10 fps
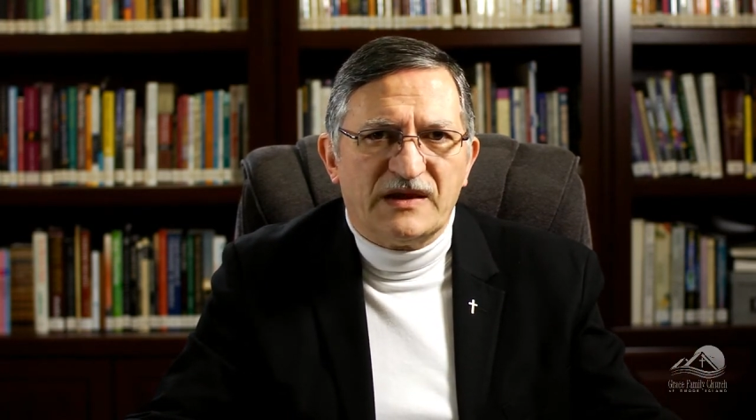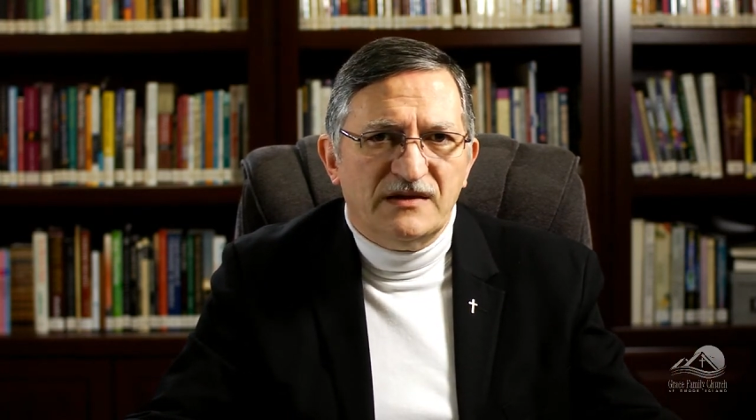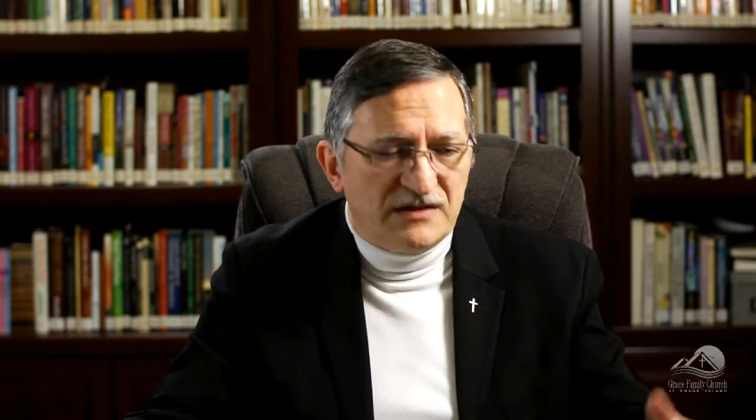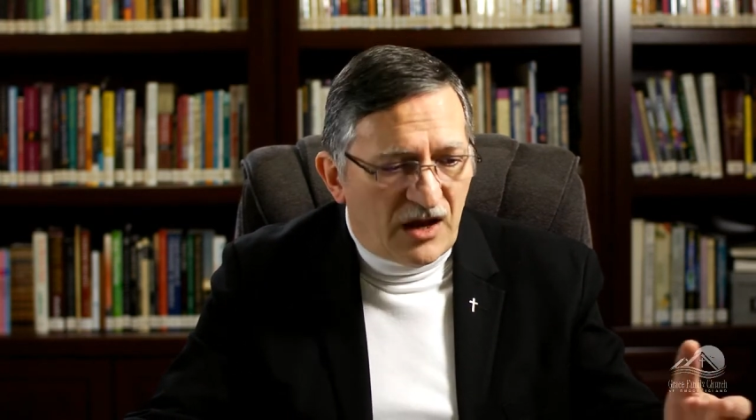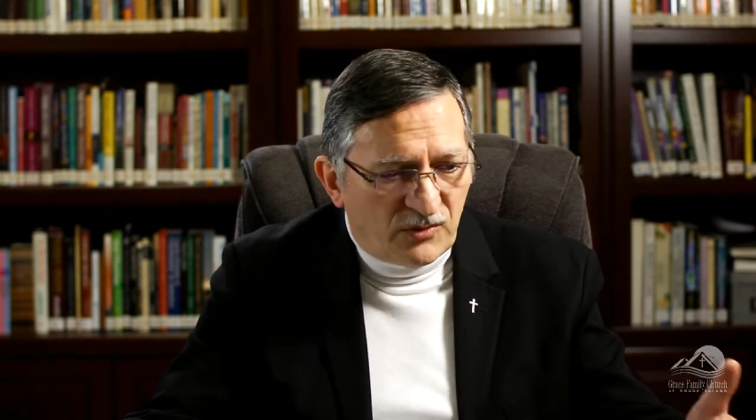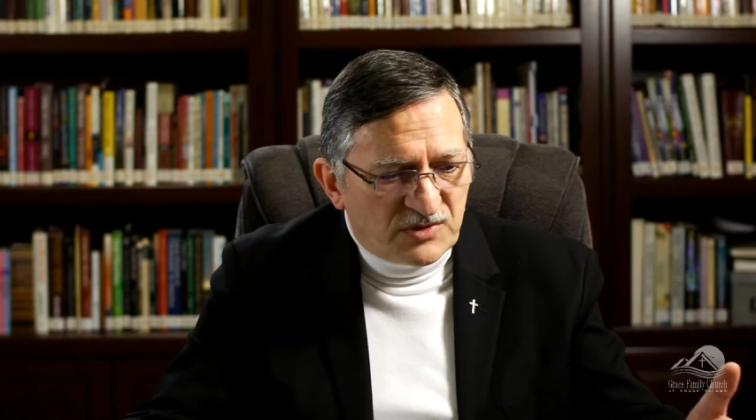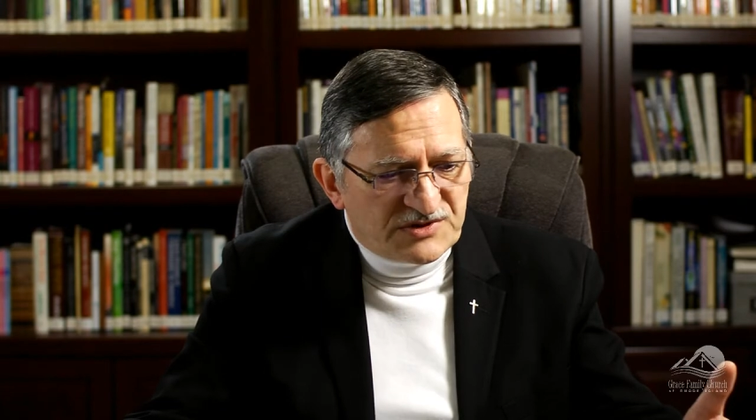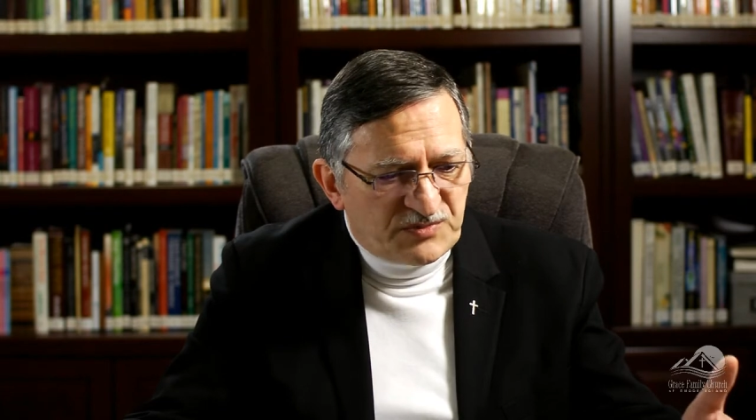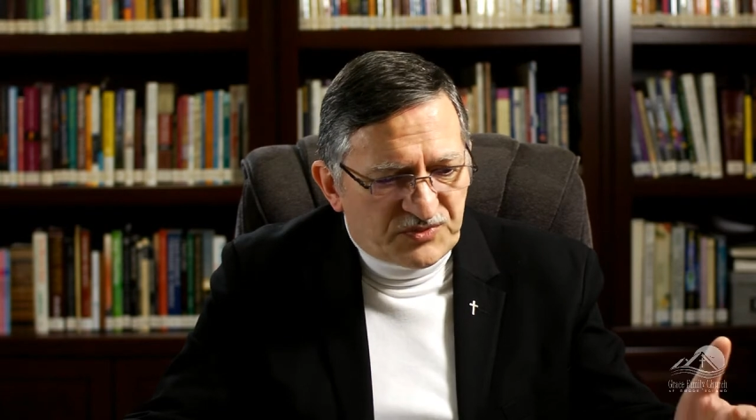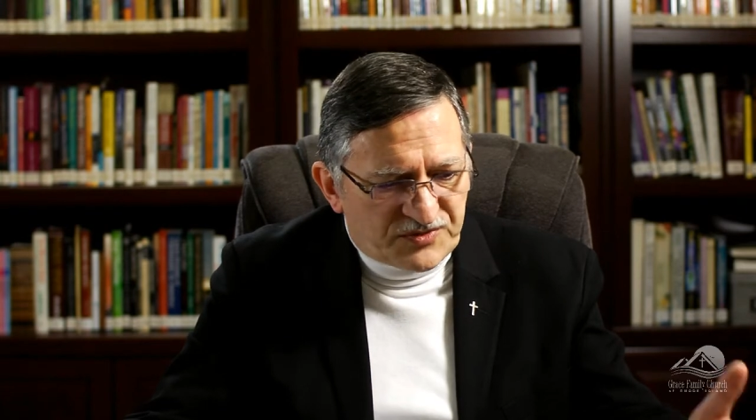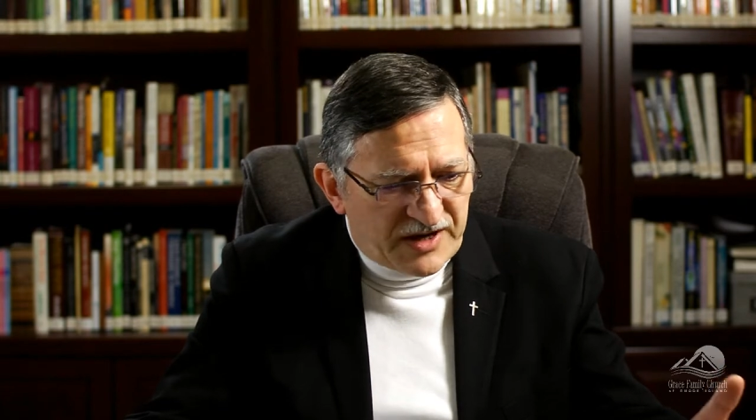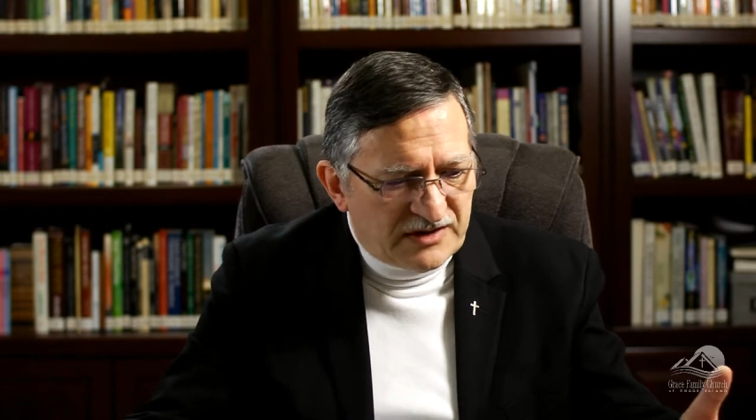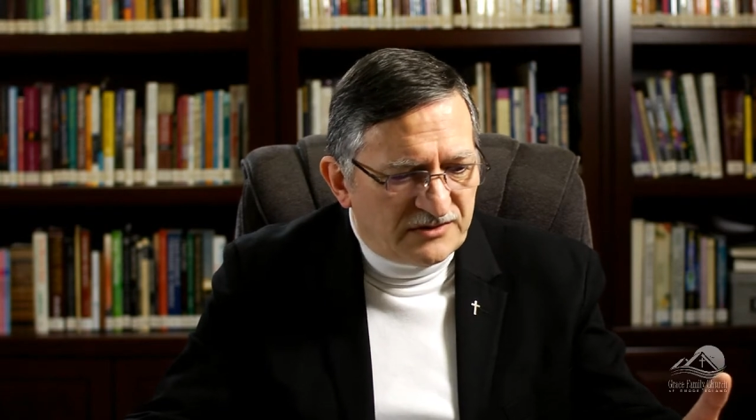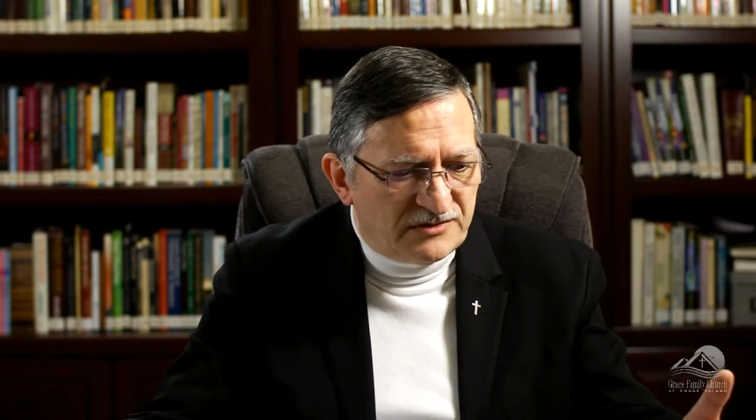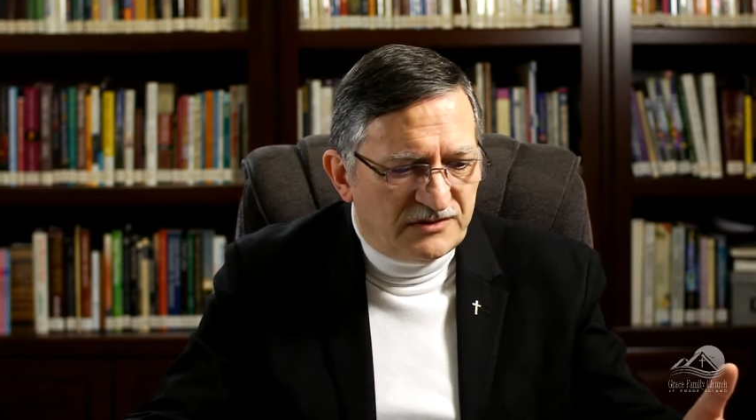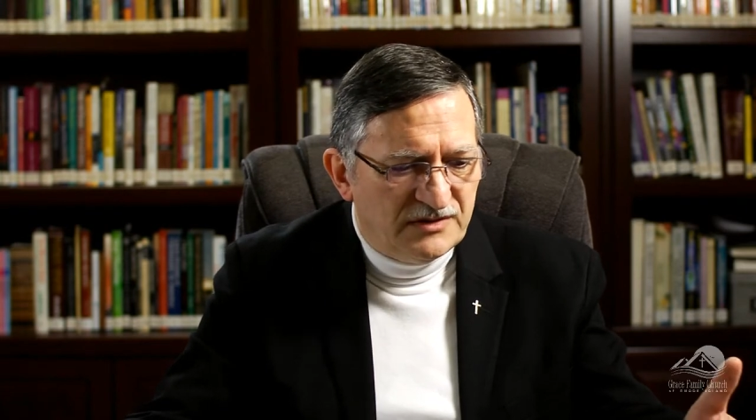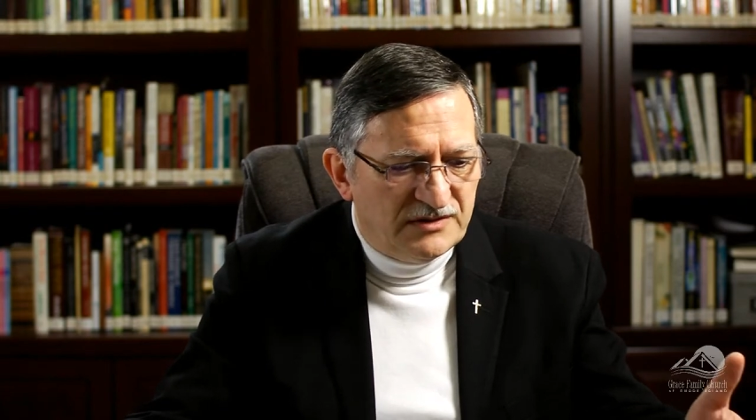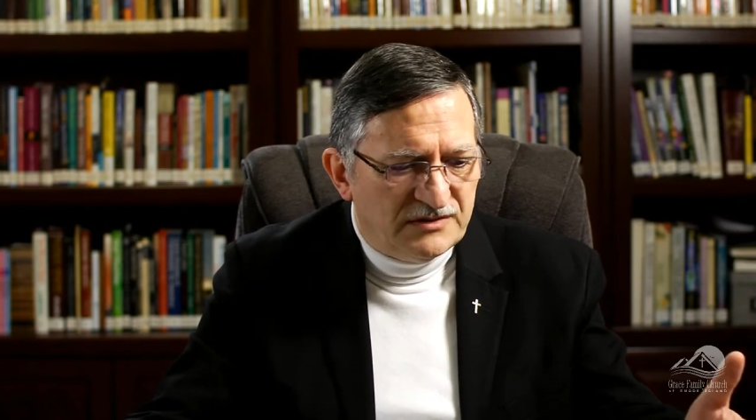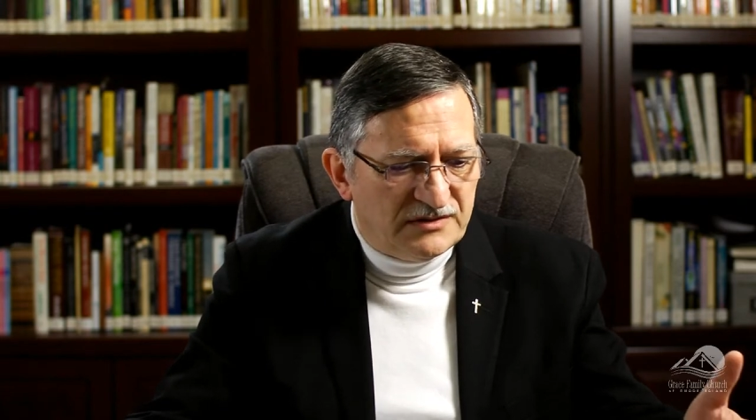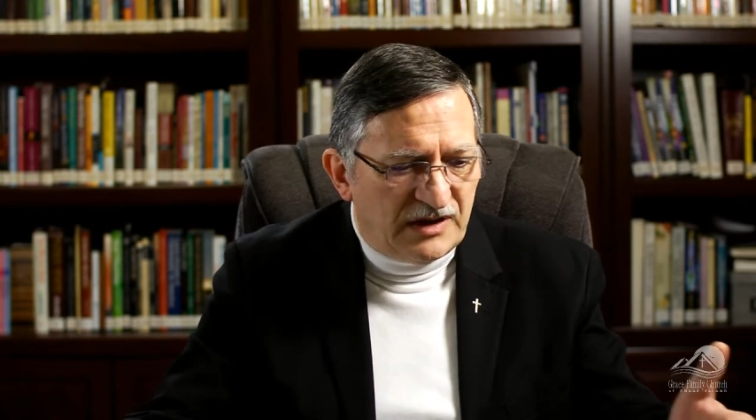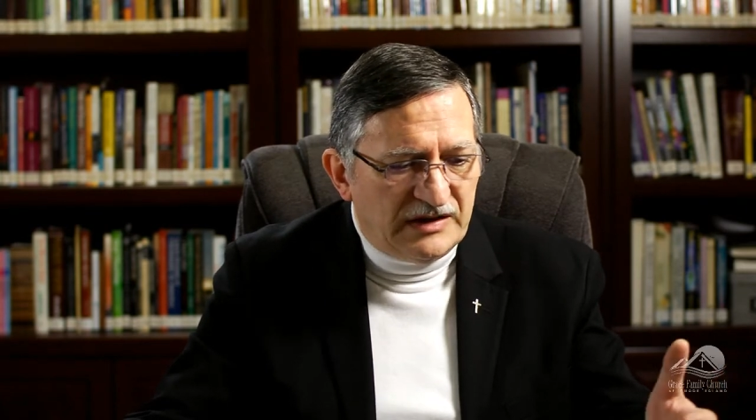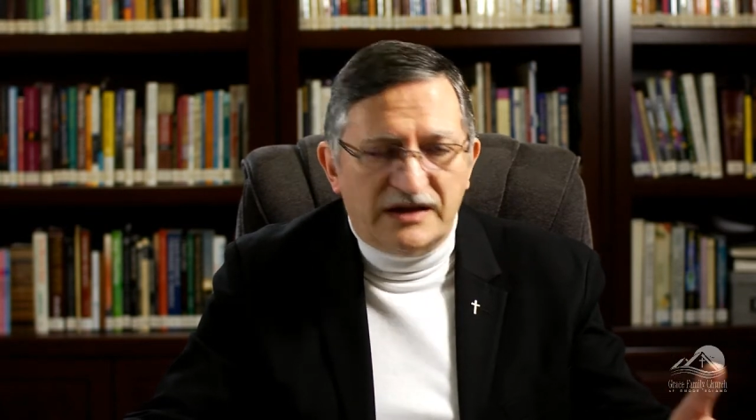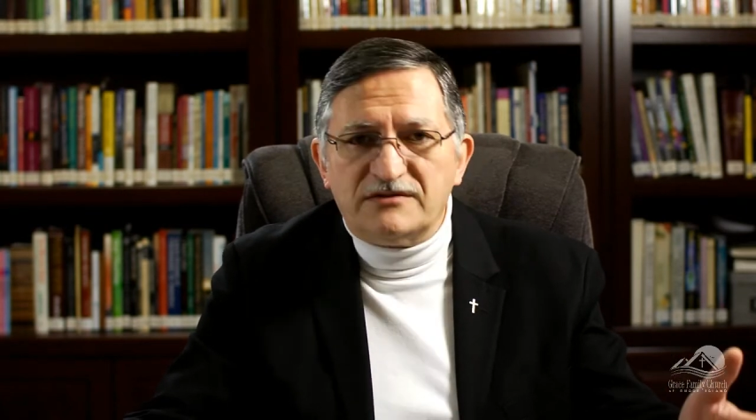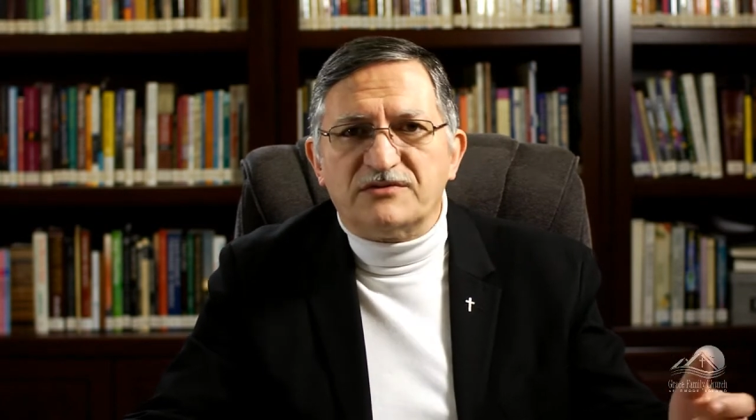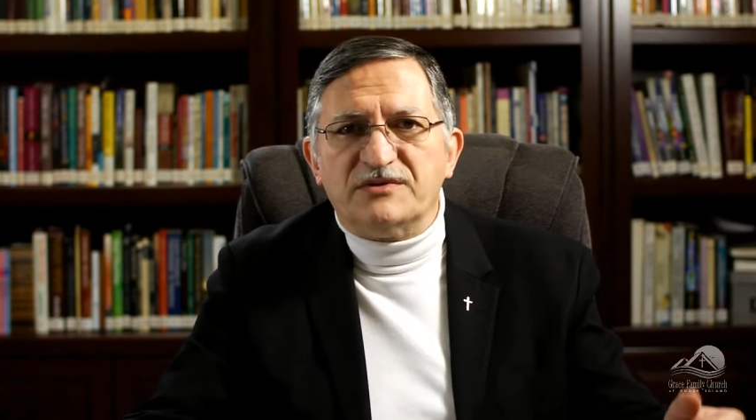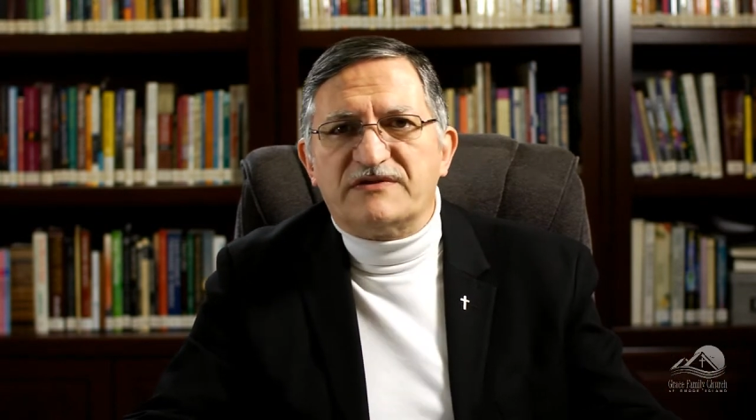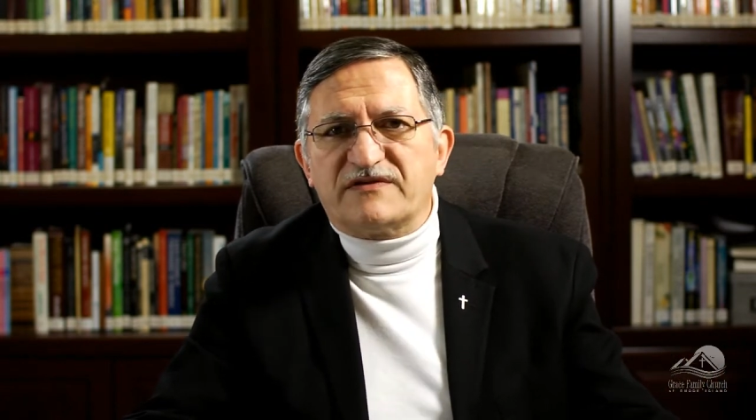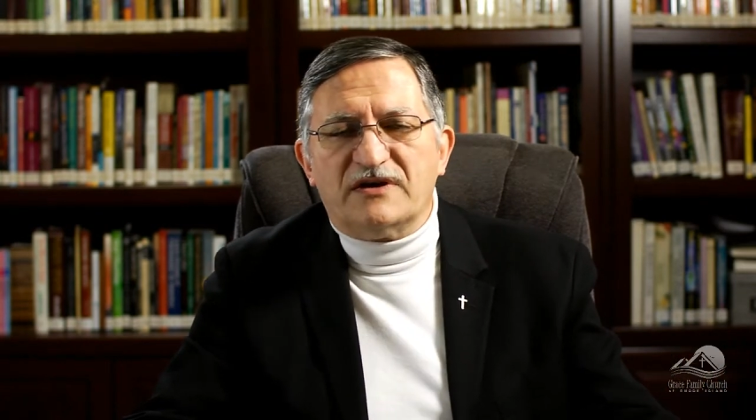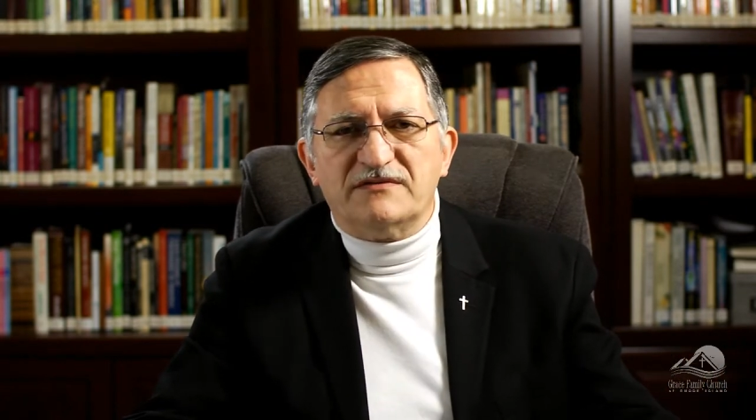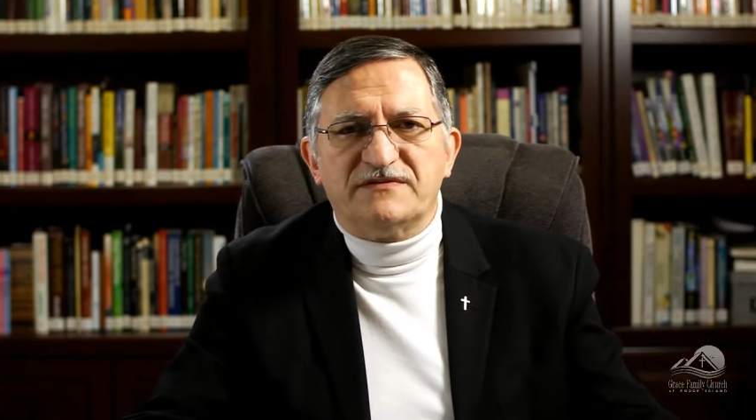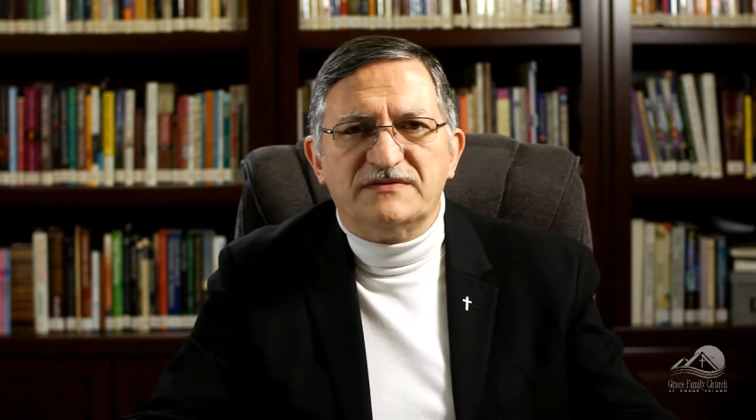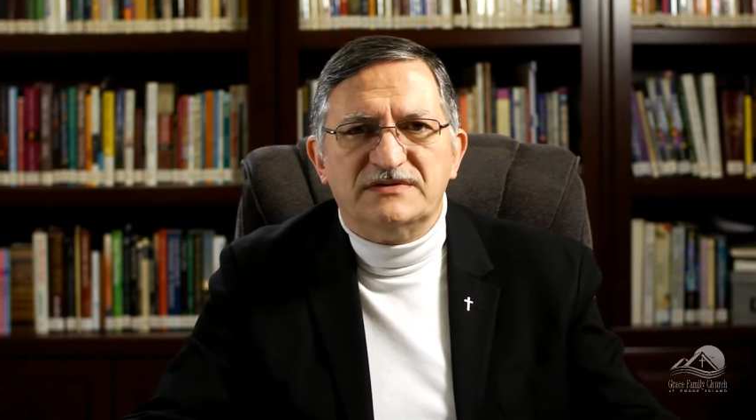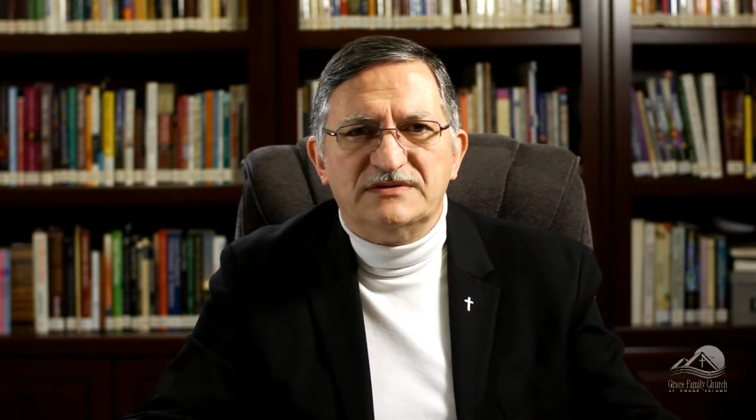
Now, was prayer an end to itself?